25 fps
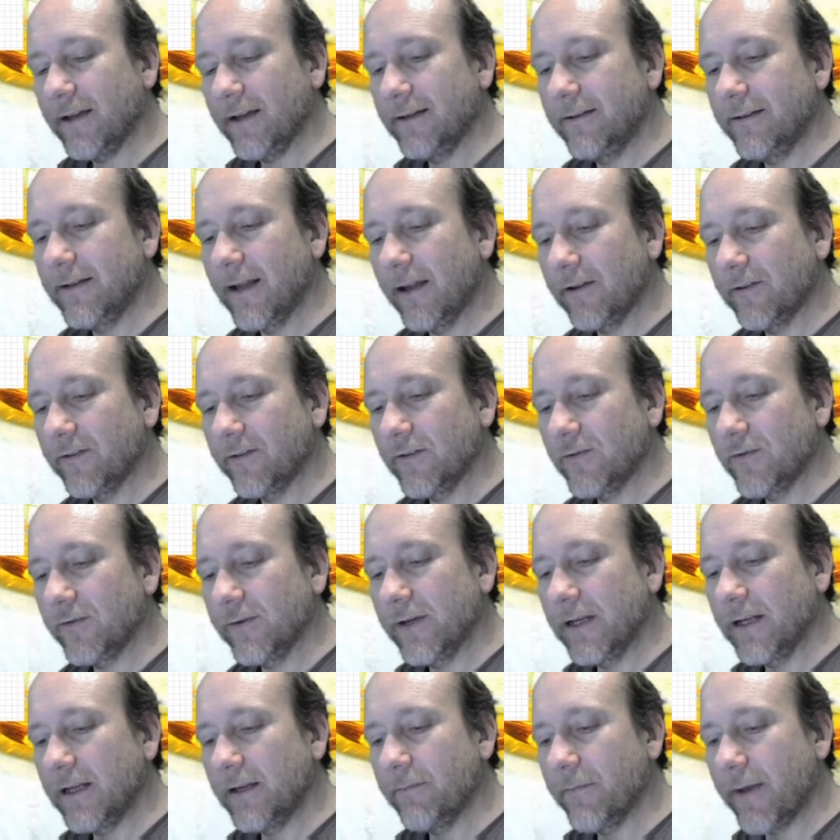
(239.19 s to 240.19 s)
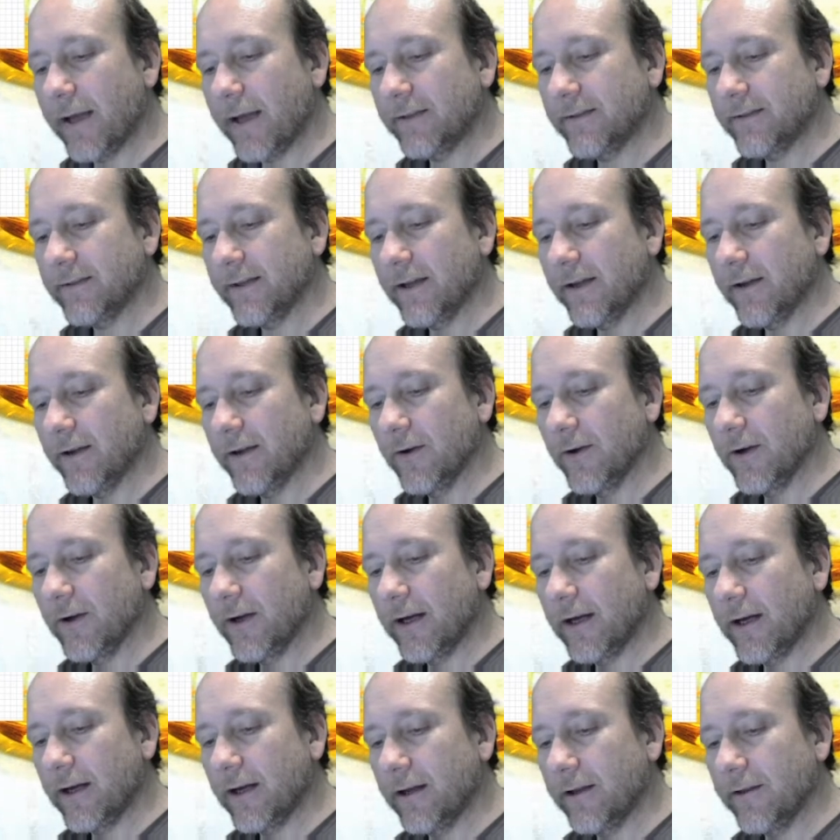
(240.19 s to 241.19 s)
it doesn't really matter
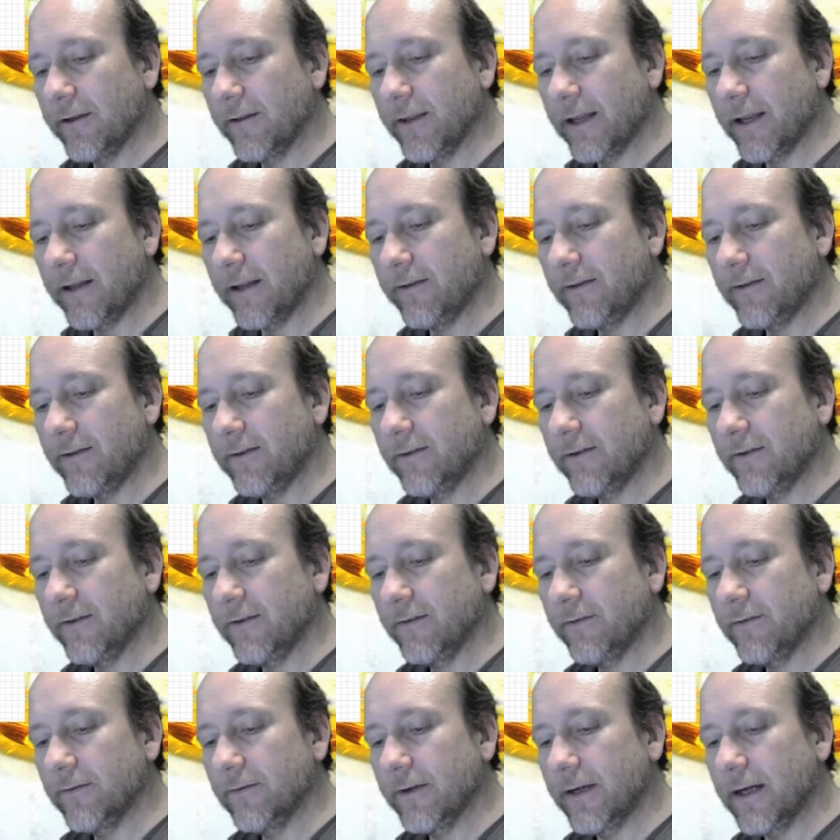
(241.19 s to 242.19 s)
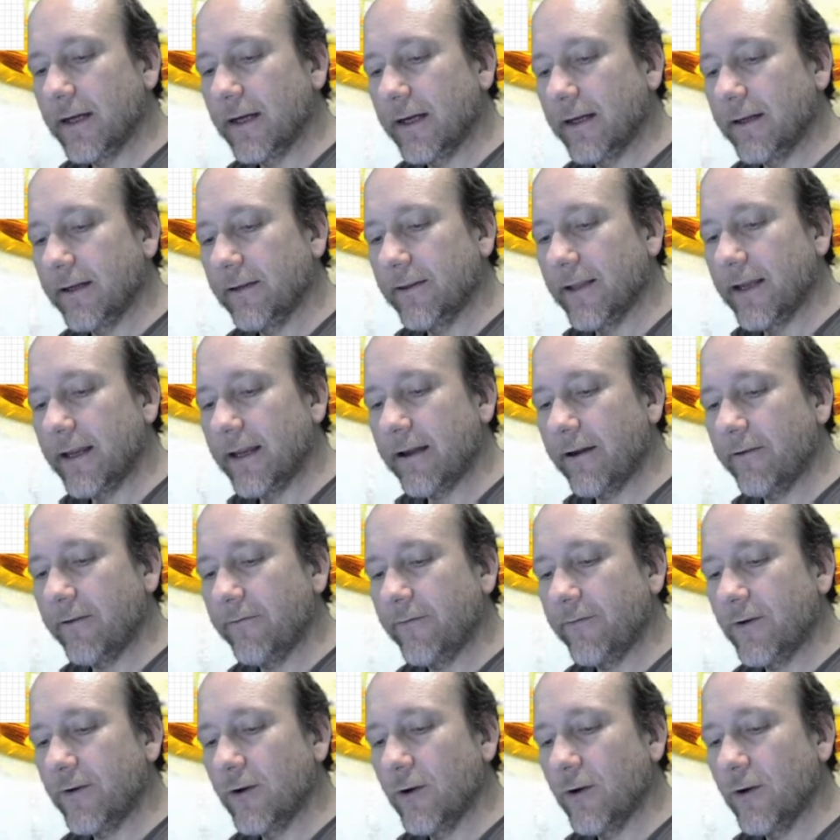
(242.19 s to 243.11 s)
that they have